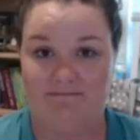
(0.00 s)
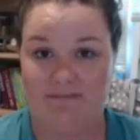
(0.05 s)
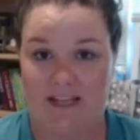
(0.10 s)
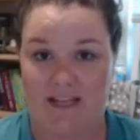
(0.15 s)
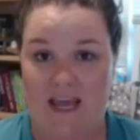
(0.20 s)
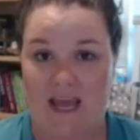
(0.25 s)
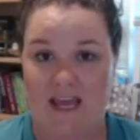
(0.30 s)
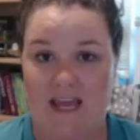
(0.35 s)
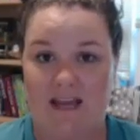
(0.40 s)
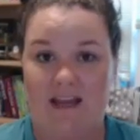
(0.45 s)

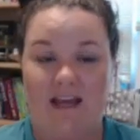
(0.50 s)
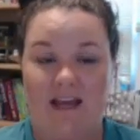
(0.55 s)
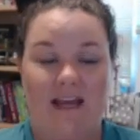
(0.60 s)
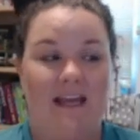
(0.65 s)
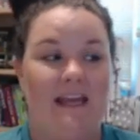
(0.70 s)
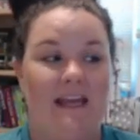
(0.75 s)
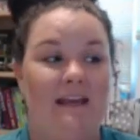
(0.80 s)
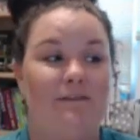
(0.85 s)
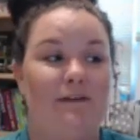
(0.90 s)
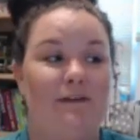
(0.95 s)
Okay,
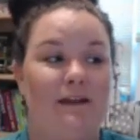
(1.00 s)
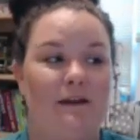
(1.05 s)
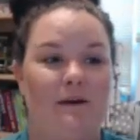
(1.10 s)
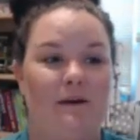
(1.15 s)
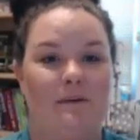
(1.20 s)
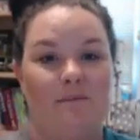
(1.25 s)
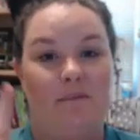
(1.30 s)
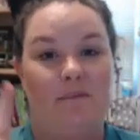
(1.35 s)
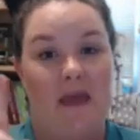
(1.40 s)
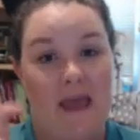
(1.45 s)
even
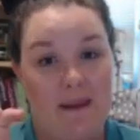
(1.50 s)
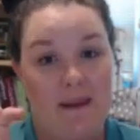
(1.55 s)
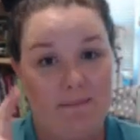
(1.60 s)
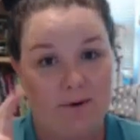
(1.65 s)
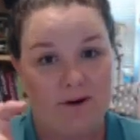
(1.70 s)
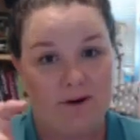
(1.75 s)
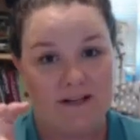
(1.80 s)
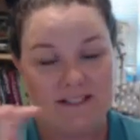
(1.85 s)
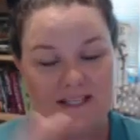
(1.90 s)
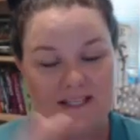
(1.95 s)

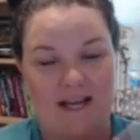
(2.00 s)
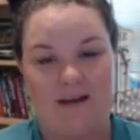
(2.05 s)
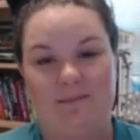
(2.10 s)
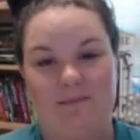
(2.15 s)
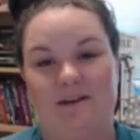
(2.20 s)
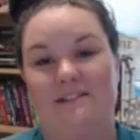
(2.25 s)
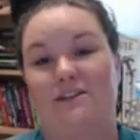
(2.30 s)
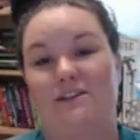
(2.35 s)
paper assignments